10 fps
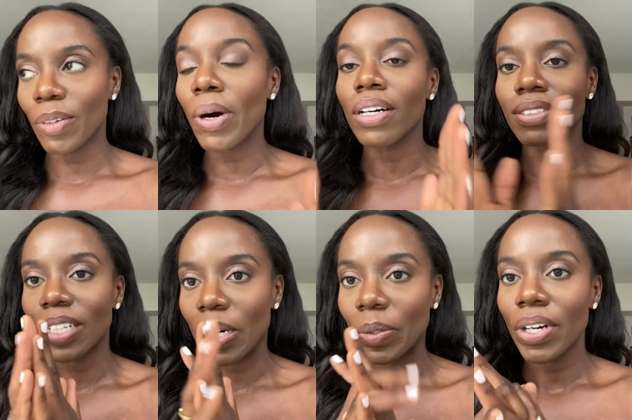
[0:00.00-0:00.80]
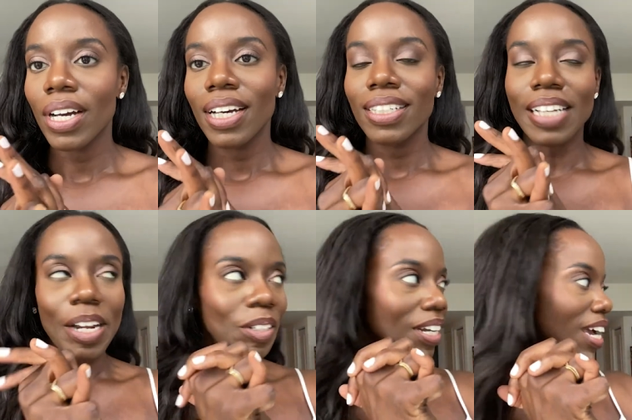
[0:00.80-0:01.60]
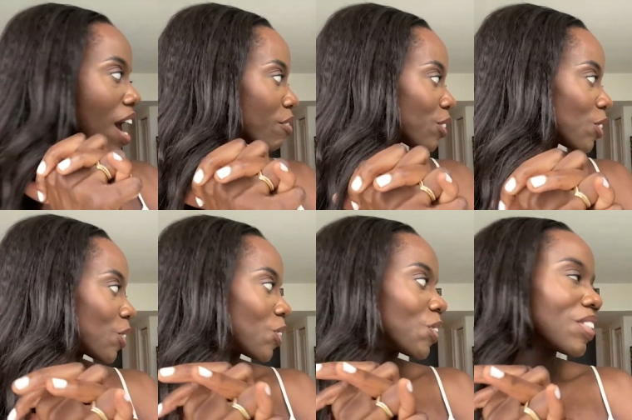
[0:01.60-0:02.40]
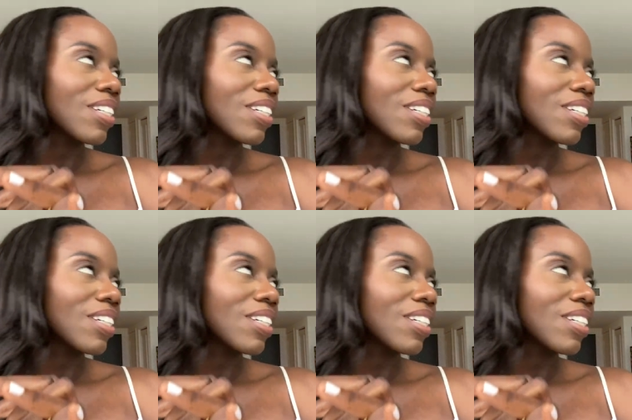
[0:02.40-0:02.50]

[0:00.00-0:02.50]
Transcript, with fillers: Well, no, Saturday afternoon.